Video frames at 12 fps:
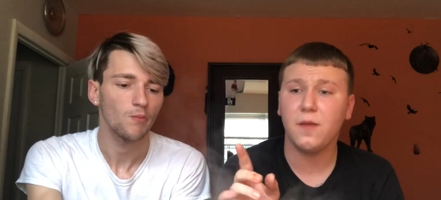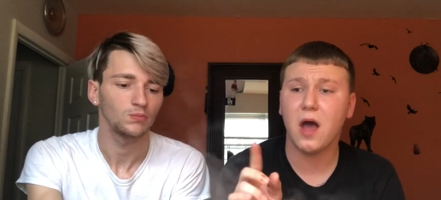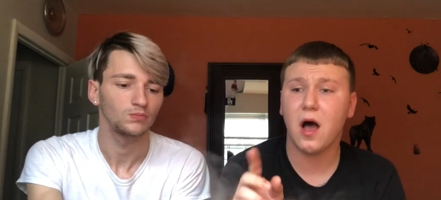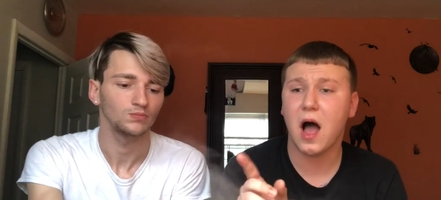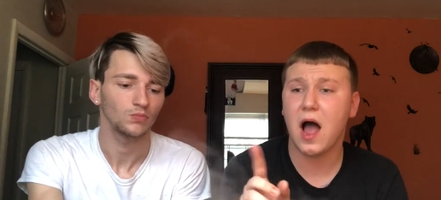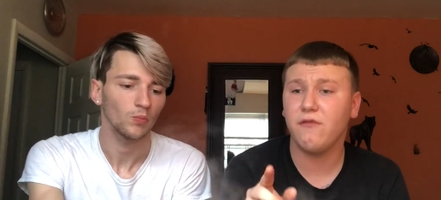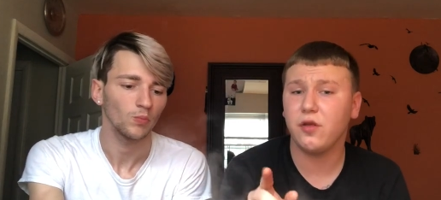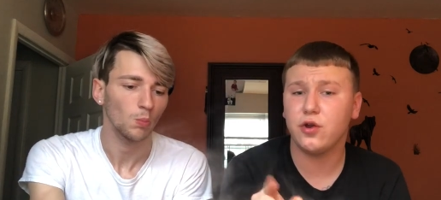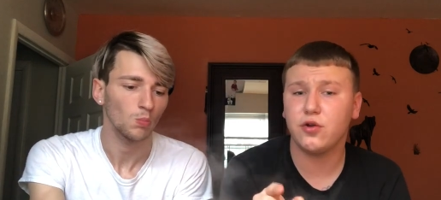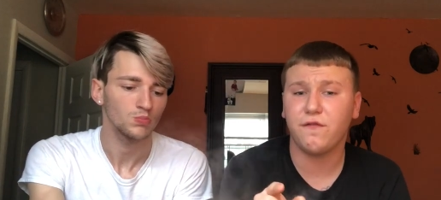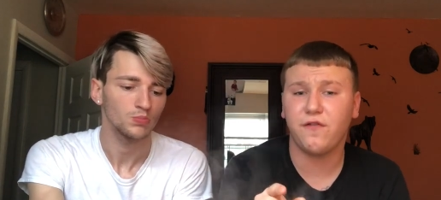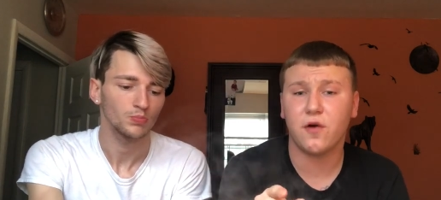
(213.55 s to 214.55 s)
Speaker 1: now, I really
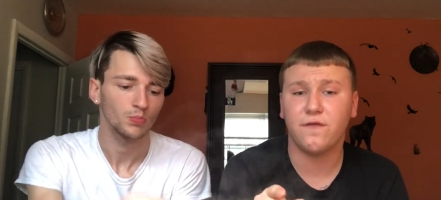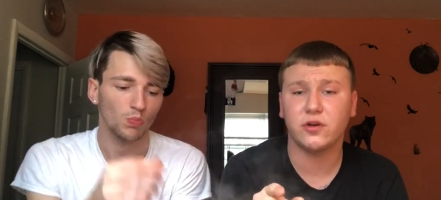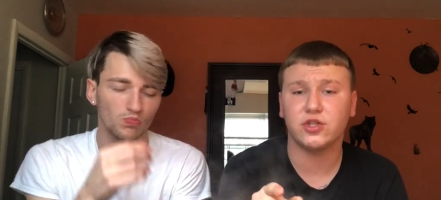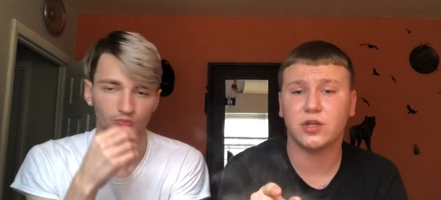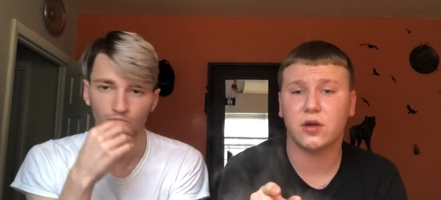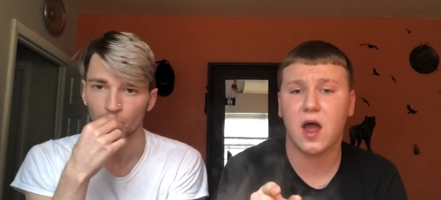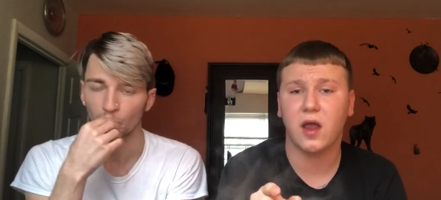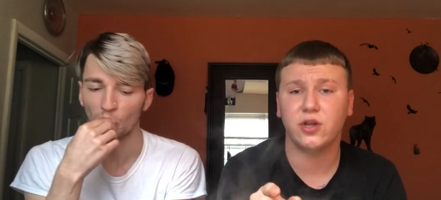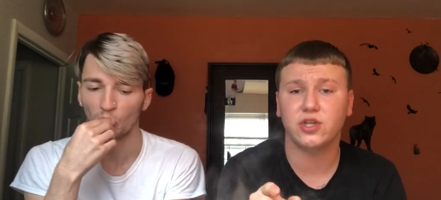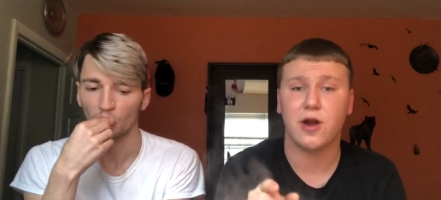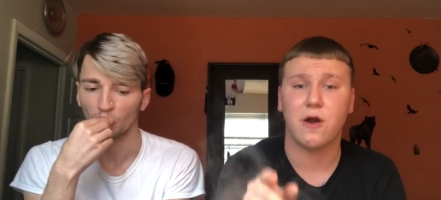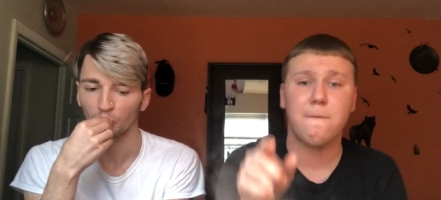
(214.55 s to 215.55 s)
do feel for
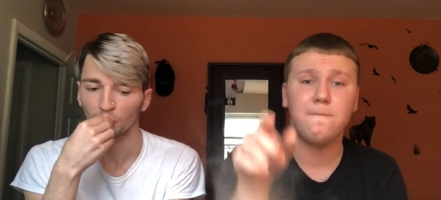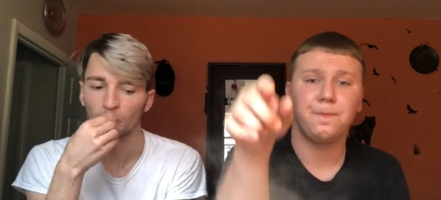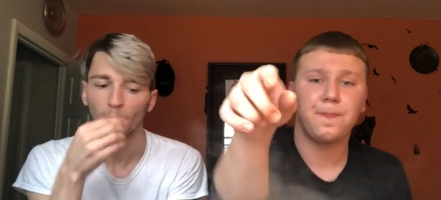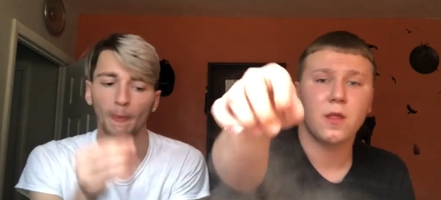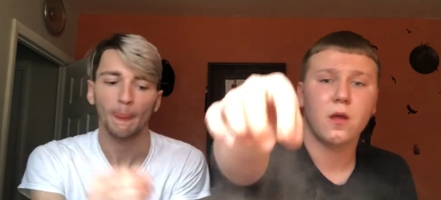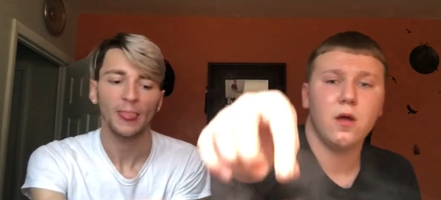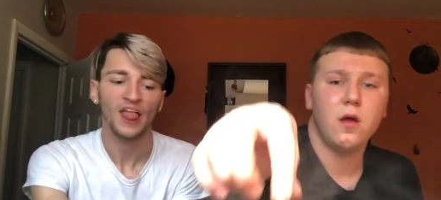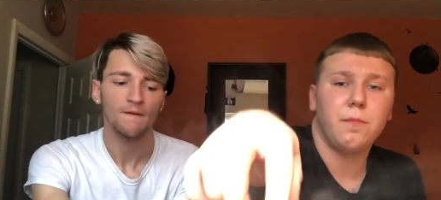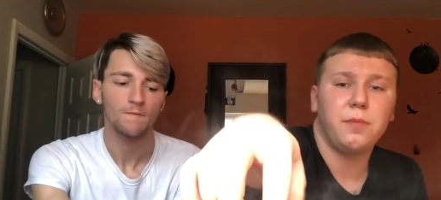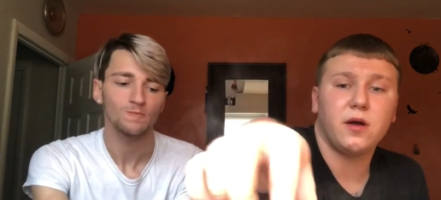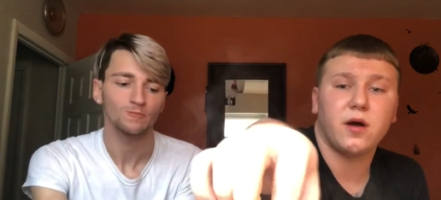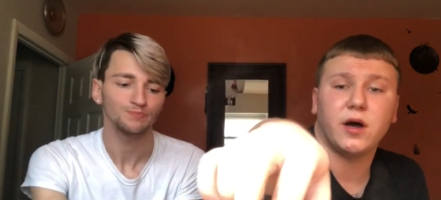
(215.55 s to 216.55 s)
Kylie Jenner
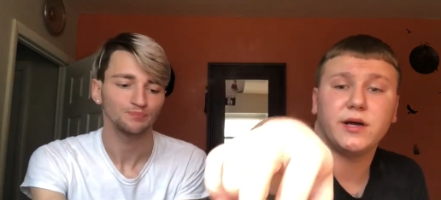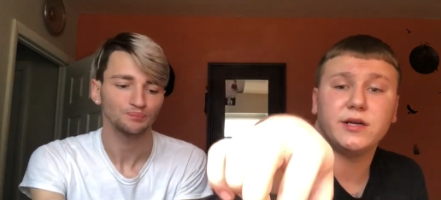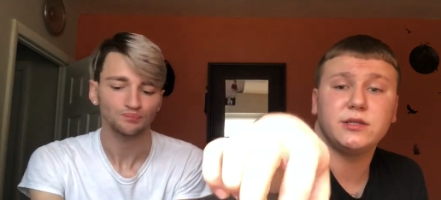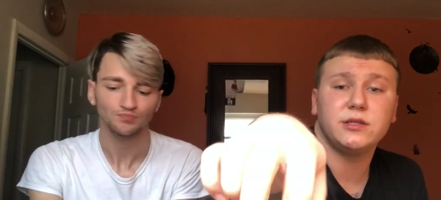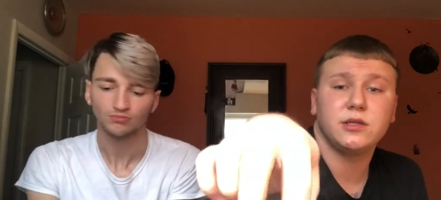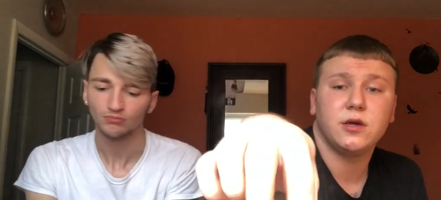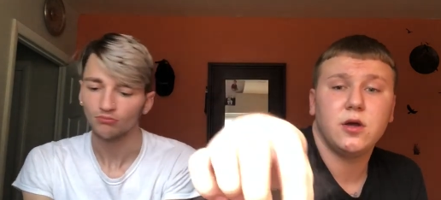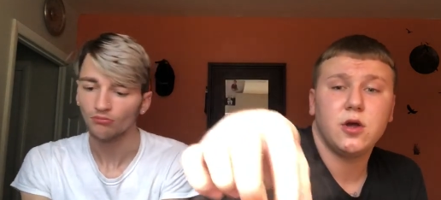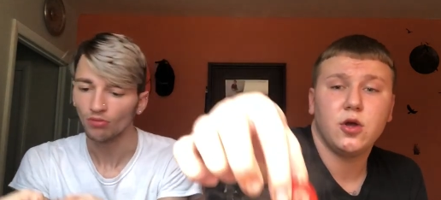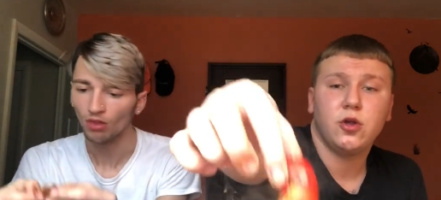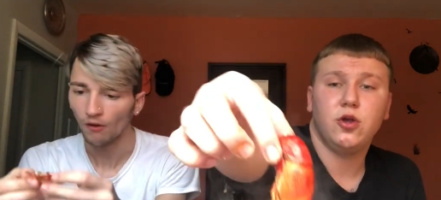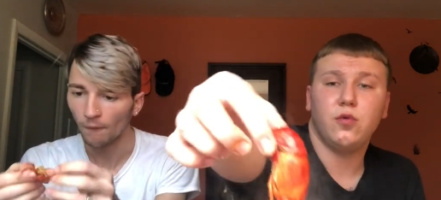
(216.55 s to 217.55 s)
because
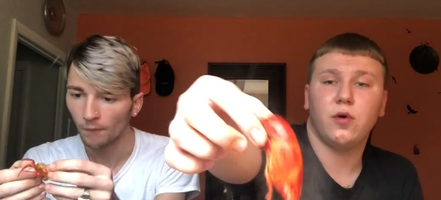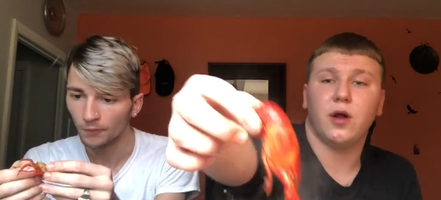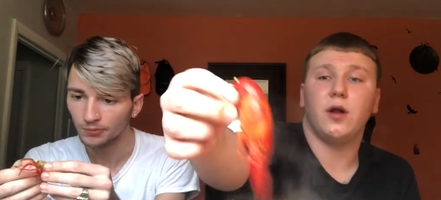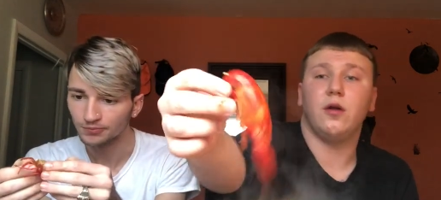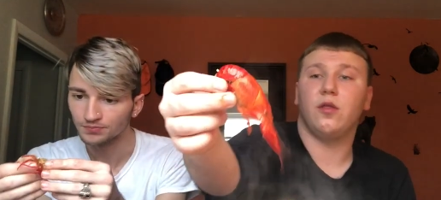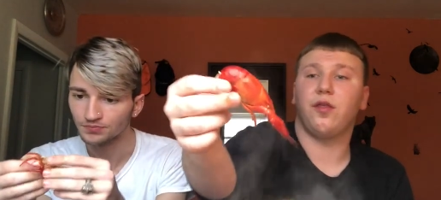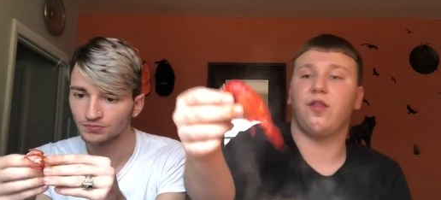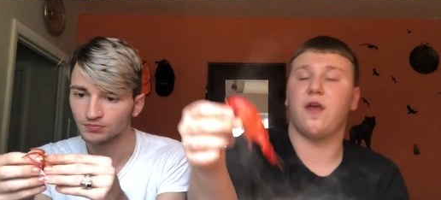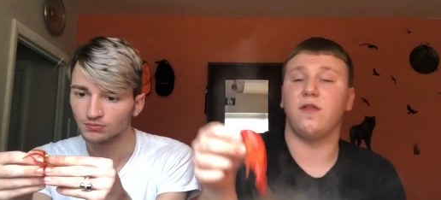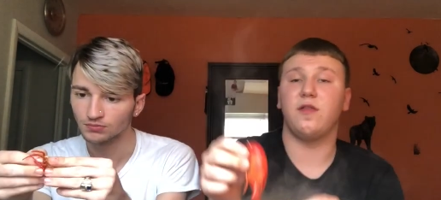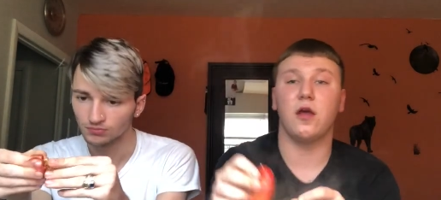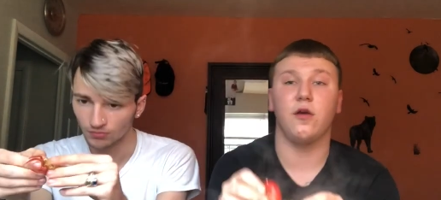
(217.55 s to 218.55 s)
you would
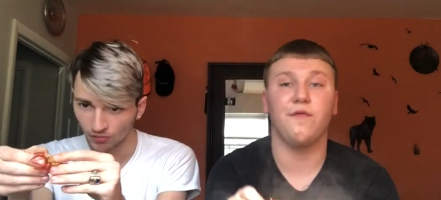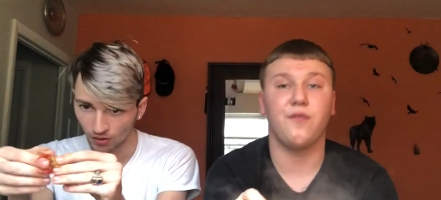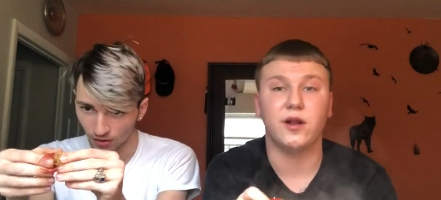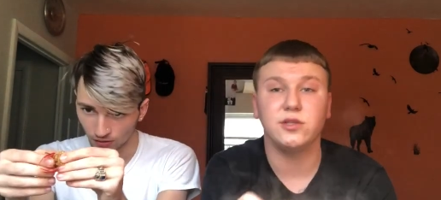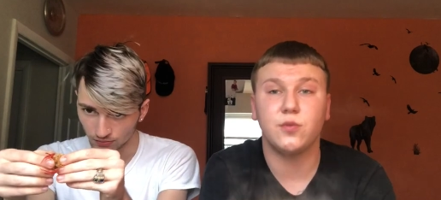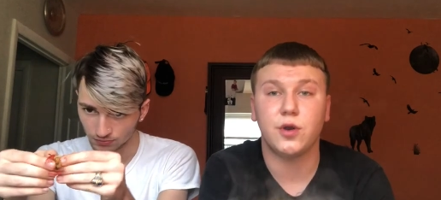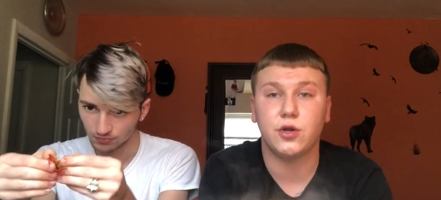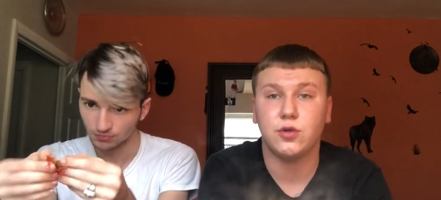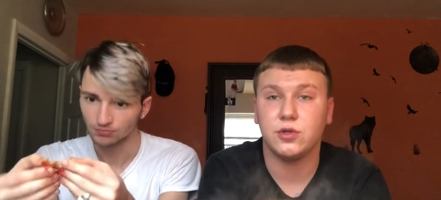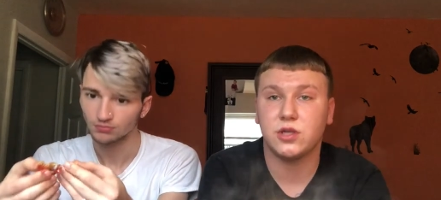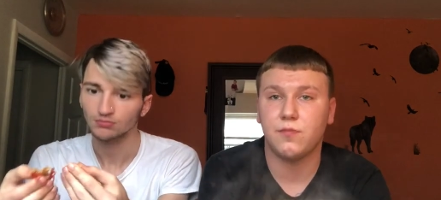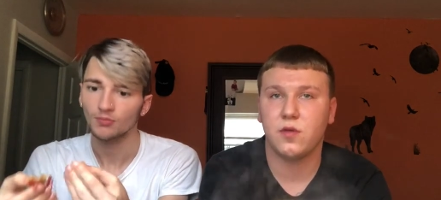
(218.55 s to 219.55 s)
think that your friends wouldn't
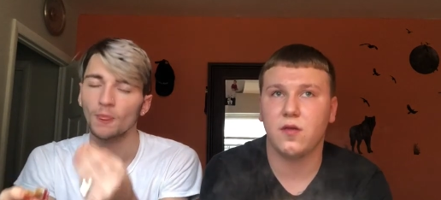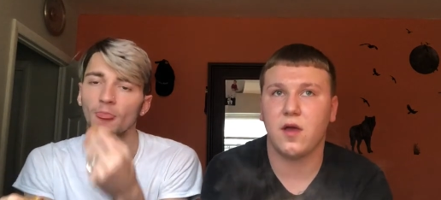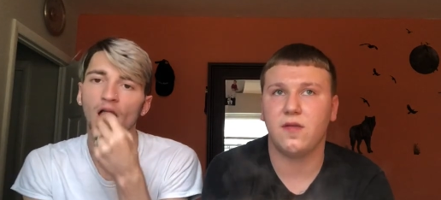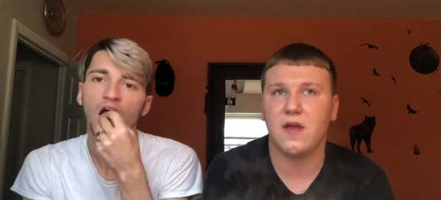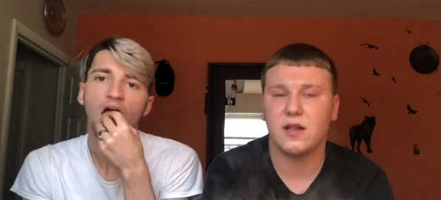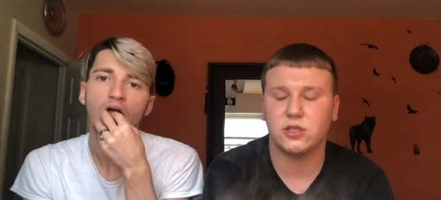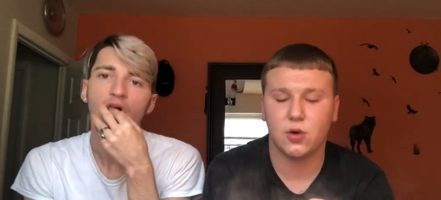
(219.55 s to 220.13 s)
do something like that.